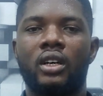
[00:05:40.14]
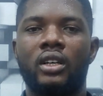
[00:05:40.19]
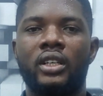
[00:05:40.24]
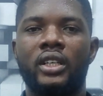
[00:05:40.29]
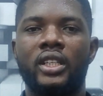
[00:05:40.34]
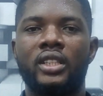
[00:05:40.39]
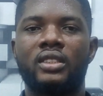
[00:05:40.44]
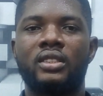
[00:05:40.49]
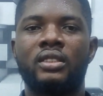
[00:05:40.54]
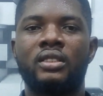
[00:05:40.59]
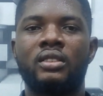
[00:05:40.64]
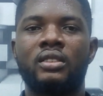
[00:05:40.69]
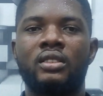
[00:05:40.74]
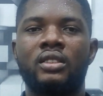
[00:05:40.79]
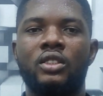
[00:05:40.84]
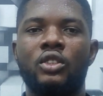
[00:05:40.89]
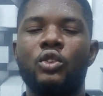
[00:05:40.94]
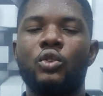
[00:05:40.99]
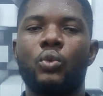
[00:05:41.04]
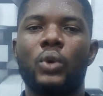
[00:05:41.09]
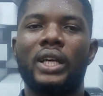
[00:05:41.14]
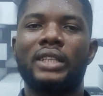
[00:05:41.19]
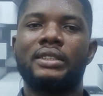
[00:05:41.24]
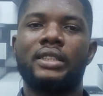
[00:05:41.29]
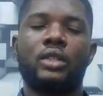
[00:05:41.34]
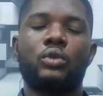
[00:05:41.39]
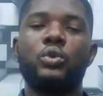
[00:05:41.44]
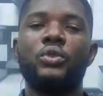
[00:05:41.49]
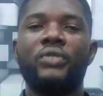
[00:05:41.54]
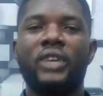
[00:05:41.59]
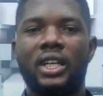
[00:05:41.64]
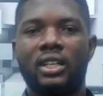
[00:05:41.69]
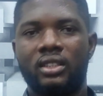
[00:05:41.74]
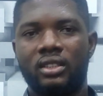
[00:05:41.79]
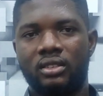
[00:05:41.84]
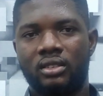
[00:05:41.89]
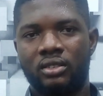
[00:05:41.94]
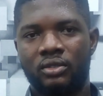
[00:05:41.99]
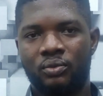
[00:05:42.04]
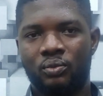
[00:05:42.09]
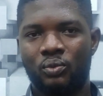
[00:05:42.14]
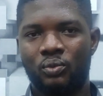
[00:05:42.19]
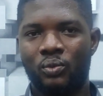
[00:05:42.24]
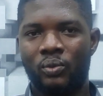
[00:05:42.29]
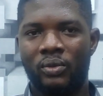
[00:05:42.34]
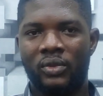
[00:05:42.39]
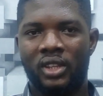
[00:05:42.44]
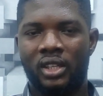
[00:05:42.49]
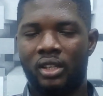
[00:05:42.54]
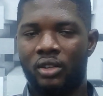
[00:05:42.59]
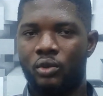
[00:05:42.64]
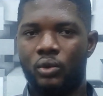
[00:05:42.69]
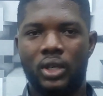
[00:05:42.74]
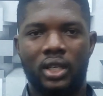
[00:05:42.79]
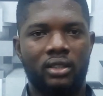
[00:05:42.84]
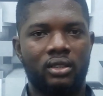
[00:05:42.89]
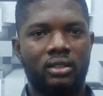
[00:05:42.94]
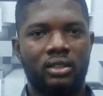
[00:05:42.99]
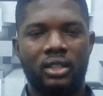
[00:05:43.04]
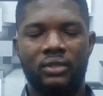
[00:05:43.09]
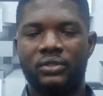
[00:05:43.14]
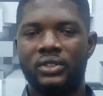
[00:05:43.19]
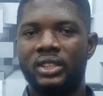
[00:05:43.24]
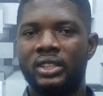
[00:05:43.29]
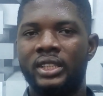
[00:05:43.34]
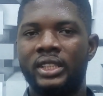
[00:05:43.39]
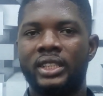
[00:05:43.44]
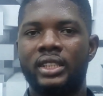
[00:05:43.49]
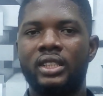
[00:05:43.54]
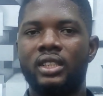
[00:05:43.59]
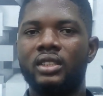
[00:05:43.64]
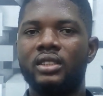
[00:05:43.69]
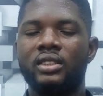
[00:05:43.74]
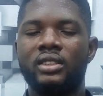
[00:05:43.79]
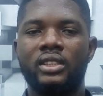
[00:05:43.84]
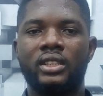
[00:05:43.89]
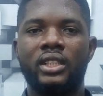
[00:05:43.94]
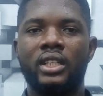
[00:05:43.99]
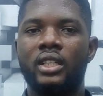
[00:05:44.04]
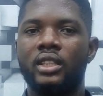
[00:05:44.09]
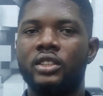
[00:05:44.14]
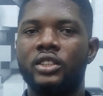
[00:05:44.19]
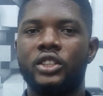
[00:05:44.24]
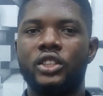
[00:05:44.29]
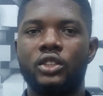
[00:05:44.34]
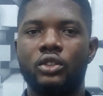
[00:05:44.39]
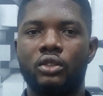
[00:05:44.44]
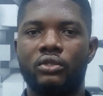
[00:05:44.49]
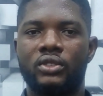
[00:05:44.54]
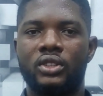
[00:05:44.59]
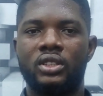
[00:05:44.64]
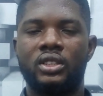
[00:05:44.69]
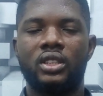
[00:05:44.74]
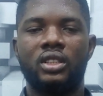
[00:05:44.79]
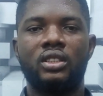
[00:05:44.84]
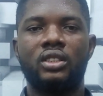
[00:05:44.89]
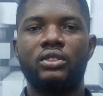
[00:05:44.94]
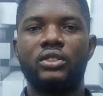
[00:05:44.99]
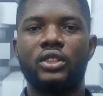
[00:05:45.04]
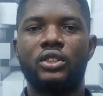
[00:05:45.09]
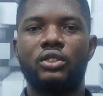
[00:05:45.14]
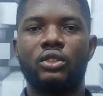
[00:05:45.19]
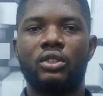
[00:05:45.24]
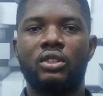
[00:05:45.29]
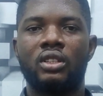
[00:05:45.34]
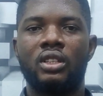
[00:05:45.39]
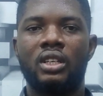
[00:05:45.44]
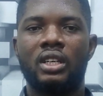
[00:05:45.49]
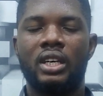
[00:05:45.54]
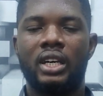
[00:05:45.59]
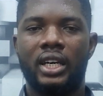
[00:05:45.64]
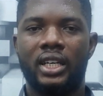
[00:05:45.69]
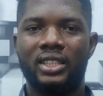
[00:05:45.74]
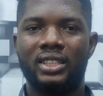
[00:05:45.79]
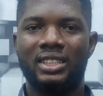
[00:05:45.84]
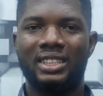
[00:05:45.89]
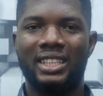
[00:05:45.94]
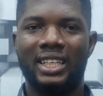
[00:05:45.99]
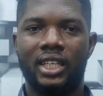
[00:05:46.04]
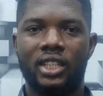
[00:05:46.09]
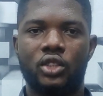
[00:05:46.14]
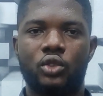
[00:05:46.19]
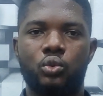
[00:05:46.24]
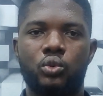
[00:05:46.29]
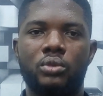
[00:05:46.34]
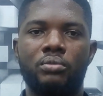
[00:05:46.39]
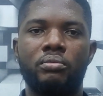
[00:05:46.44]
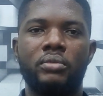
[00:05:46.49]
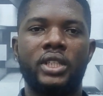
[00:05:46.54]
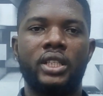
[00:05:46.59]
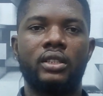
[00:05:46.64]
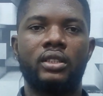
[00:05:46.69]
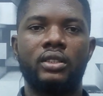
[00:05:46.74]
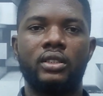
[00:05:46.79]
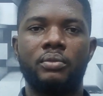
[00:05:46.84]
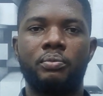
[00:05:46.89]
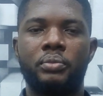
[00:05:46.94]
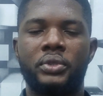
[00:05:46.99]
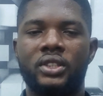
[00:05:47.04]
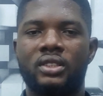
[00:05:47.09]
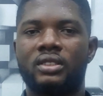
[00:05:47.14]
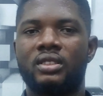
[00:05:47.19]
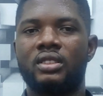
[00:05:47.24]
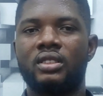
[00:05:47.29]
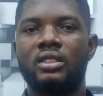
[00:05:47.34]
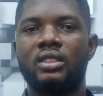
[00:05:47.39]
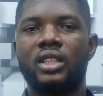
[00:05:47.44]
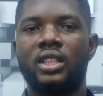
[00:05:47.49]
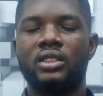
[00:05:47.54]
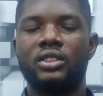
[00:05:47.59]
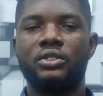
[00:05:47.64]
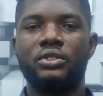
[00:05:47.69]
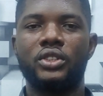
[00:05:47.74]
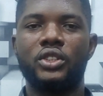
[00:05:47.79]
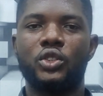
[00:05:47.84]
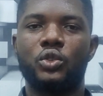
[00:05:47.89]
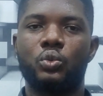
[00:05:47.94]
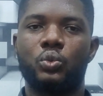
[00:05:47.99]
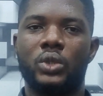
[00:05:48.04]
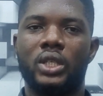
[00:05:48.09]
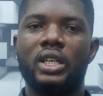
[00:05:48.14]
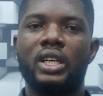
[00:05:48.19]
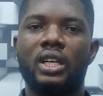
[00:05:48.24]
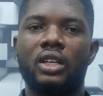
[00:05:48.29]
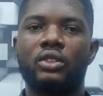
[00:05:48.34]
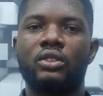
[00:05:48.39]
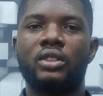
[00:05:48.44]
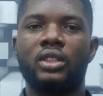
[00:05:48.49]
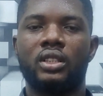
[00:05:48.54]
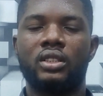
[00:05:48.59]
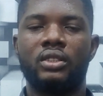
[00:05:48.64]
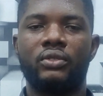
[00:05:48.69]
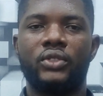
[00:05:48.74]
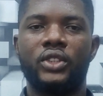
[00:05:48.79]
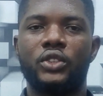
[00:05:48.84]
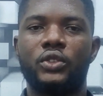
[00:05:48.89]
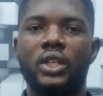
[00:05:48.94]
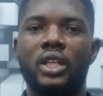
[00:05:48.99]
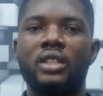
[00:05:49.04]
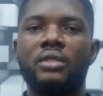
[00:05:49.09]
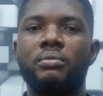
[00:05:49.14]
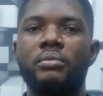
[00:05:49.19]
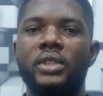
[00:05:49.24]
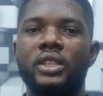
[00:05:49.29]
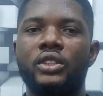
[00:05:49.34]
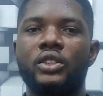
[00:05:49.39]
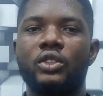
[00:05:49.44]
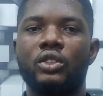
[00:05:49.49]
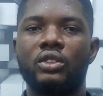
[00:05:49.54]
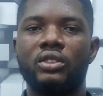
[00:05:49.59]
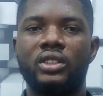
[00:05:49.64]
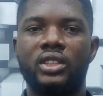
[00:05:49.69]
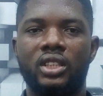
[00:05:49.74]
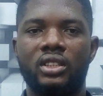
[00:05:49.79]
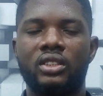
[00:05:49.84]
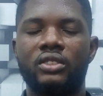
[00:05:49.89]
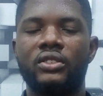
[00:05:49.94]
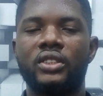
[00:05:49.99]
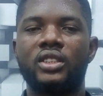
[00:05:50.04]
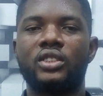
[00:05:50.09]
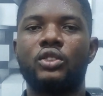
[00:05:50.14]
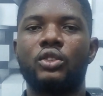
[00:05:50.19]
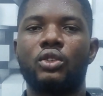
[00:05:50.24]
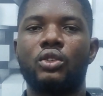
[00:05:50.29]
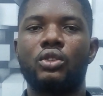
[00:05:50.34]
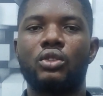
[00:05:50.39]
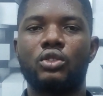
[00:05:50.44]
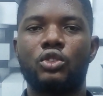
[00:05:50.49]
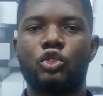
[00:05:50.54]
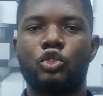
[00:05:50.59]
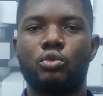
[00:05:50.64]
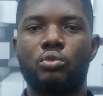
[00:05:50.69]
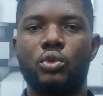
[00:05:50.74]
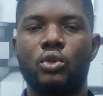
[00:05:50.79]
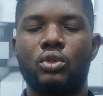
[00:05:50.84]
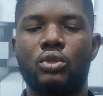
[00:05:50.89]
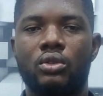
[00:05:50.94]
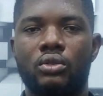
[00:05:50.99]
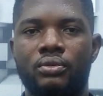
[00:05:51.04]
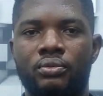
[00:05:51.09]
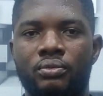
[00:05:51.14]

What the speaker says: 8 kilowatts equivalent, you are definitely killing the engine of the generator, and that will make the piston and the rings wear out and eventually make your generator smoke.